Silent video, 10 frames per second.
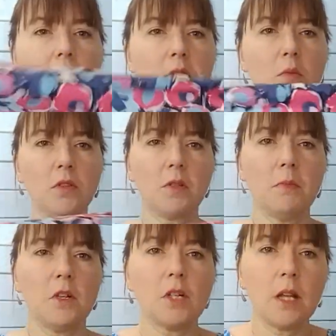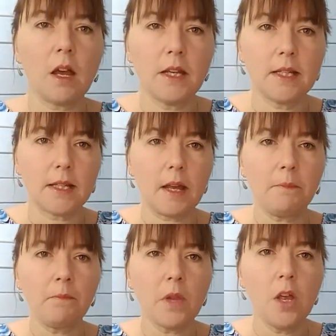this one's much lighter.
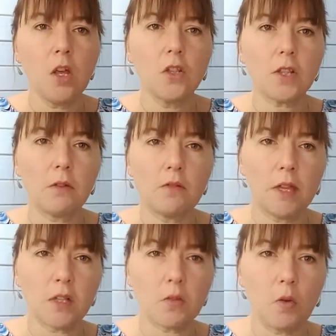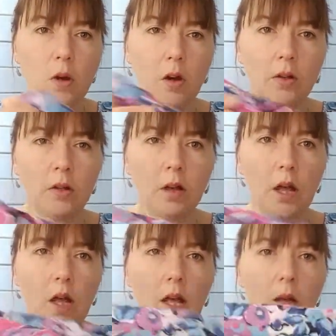So this one
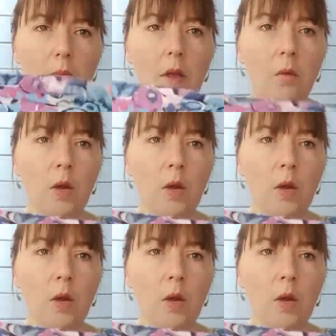um,